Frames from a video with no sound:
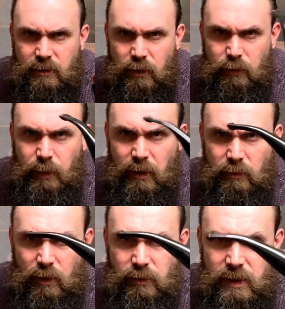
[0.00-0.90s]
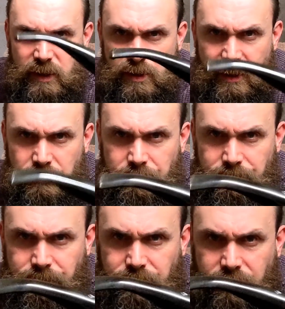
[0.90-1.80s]
sort of bent Rhodesian.
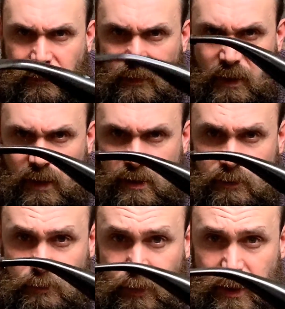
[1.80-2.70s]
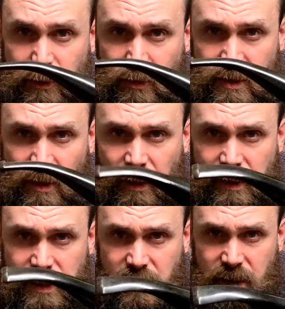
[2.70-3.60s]
It's a pretty good
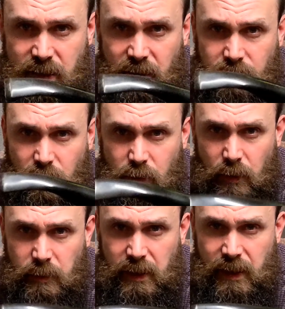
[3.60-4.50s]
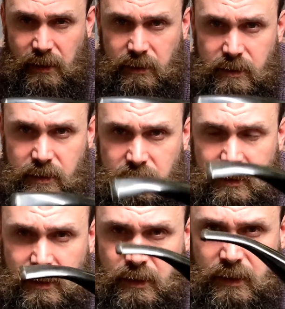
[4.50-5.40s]
size. You can see I've got quite big hands.
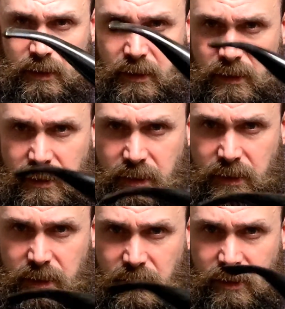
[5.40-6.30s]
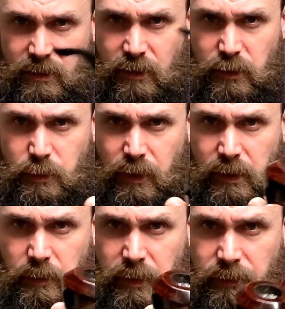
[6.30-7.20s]
It's a decently sized
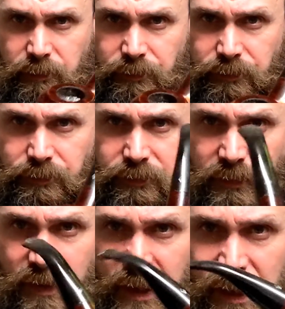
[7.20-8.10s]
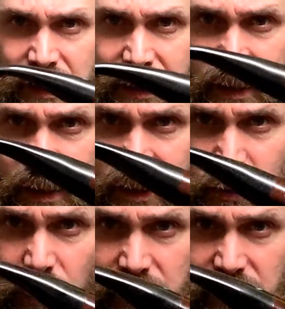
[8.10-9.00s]
pipe. It's
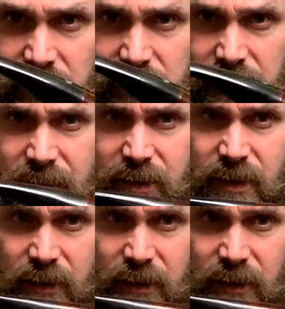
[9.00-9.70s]
quite gurgly. It's